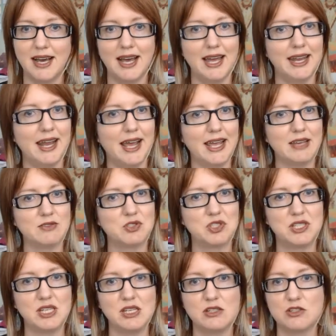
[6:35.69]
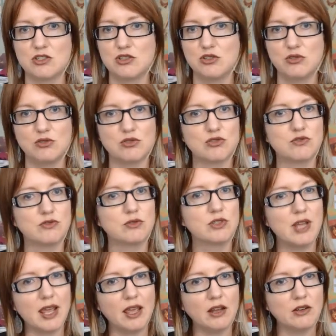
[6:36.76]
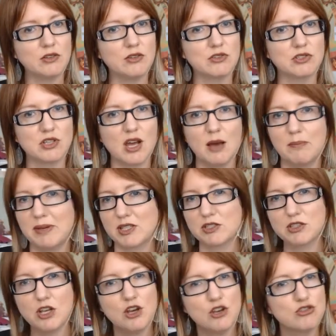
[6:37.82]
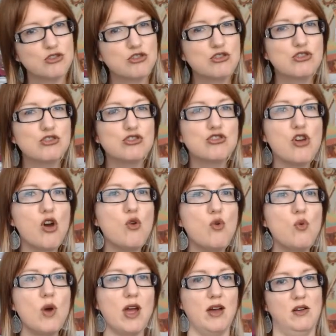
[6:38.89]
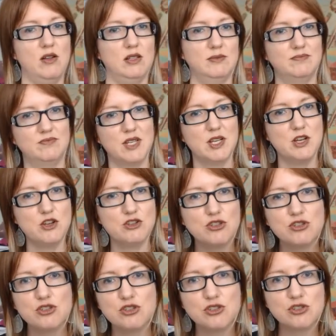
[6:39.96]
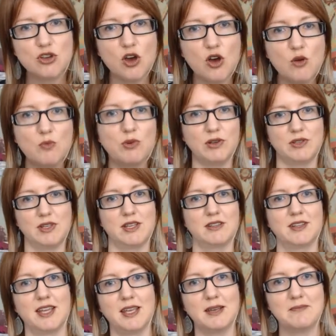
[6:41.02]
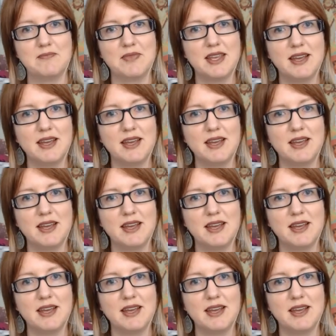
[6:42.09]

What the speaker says: And I have seen students handle those topics so well, so brilliantly,